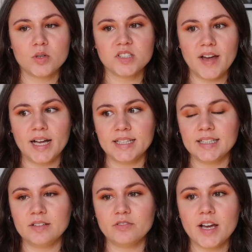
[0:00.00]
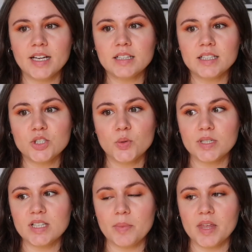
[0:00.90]
I was finally
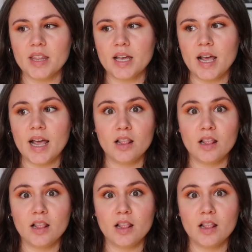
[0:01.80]
doing something that